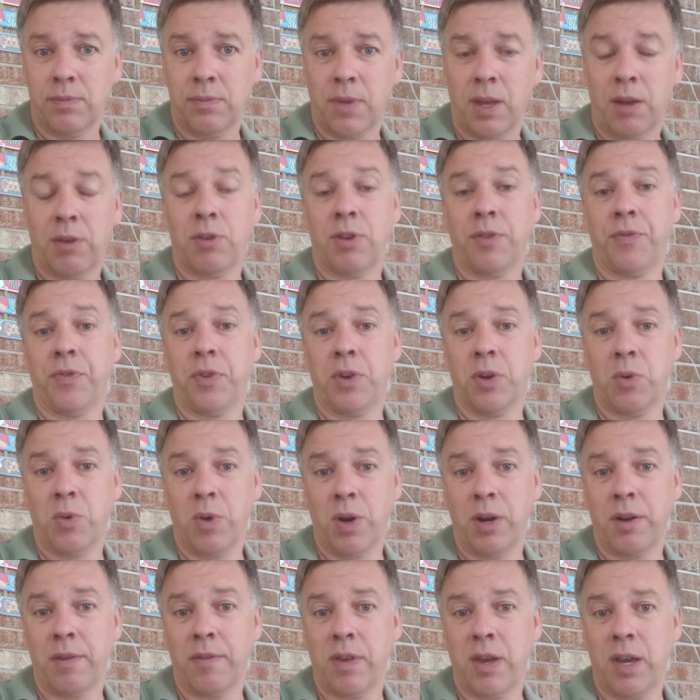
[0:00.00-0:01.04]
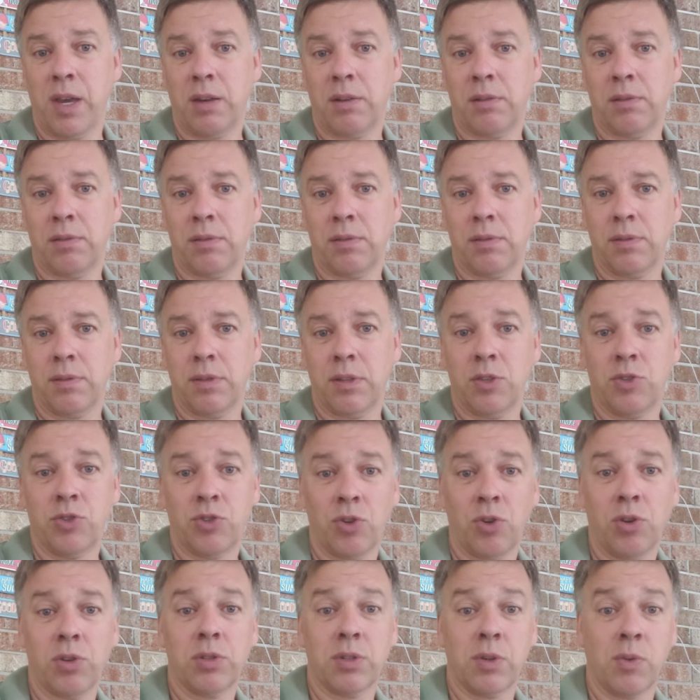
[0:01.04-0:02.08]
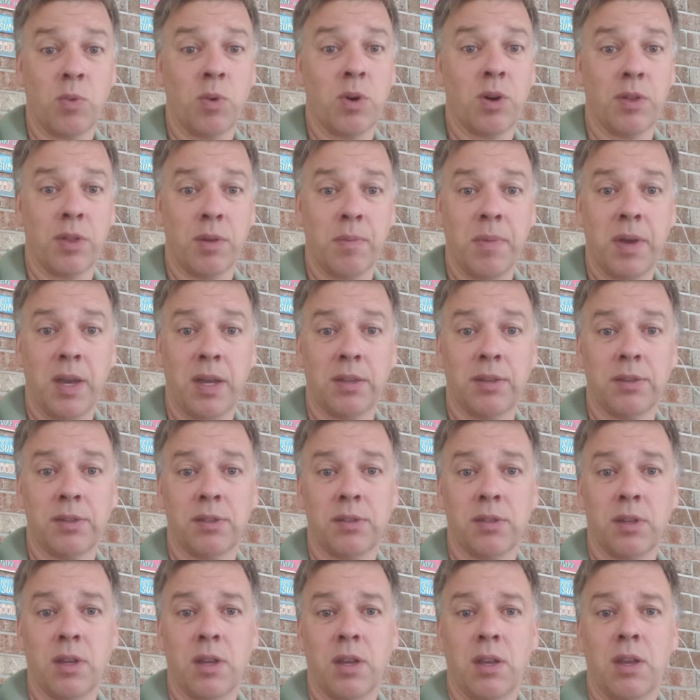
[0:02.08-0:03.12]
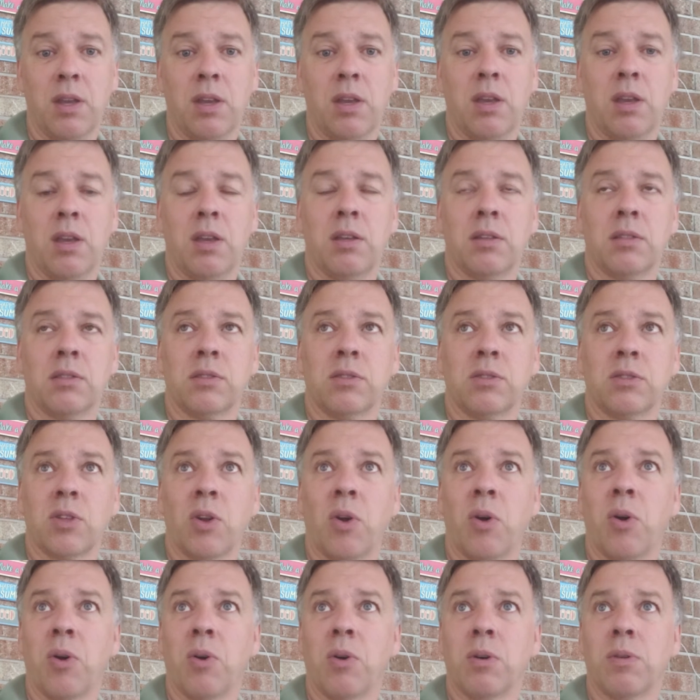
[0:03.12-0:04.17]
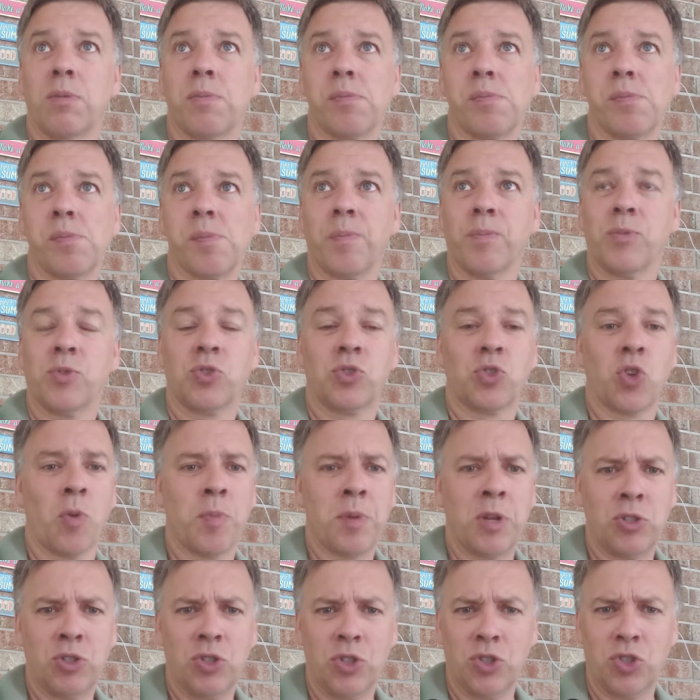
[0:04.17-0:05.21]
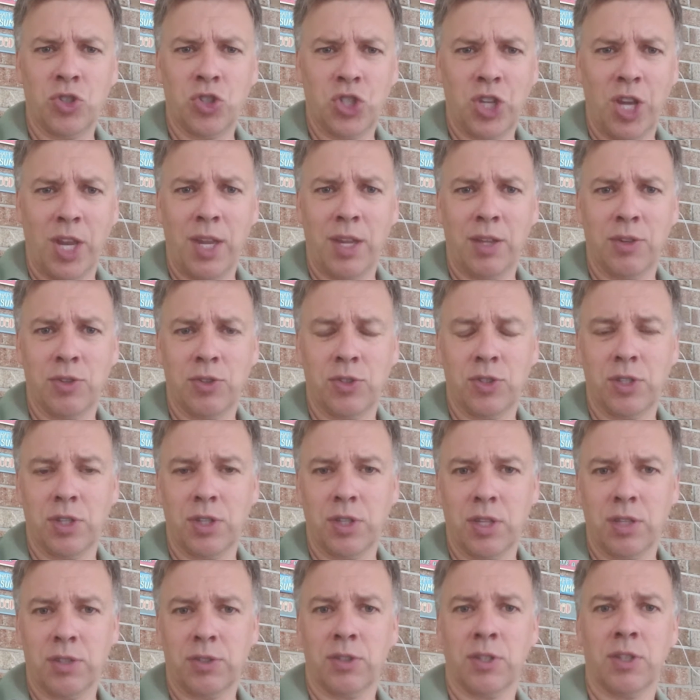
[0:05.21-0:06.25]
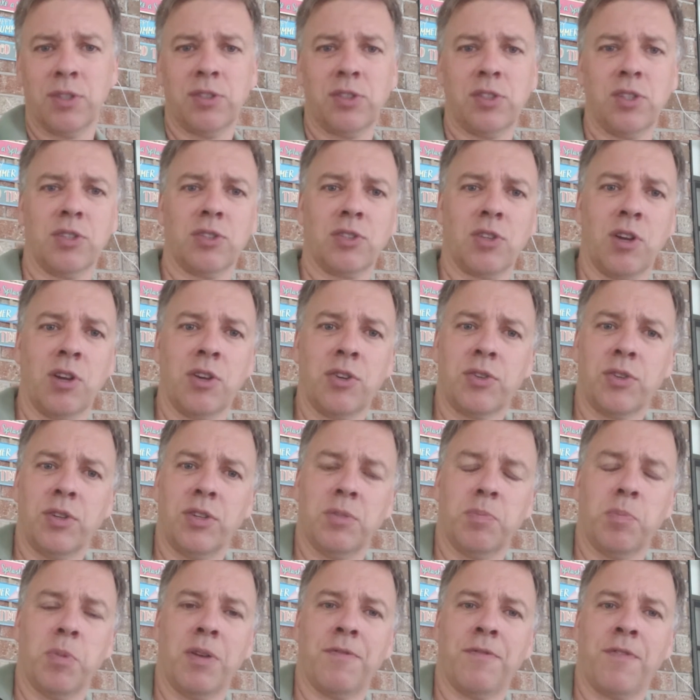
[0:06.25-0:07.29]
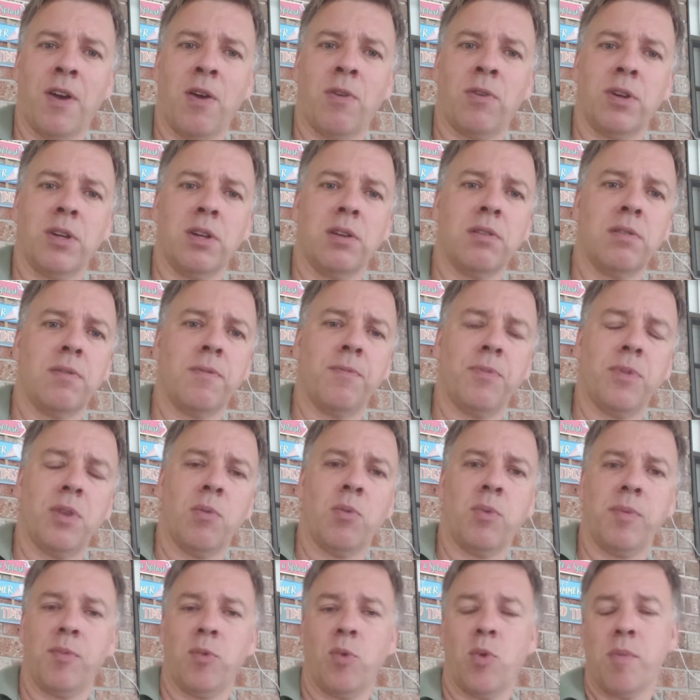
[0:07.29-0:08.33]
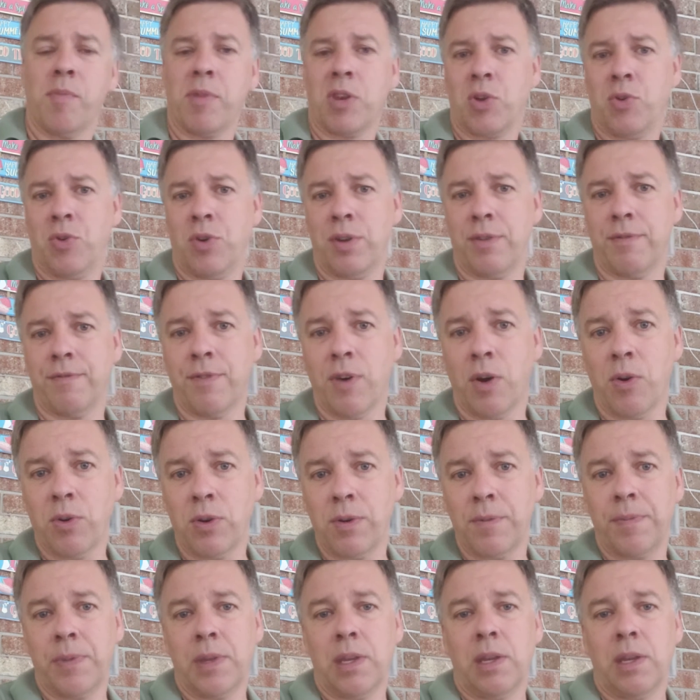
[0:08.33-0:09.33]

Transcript: I don't know if you're aware of that. The children were the men's. So much has changed since this country's been founded. Women couldn't vote.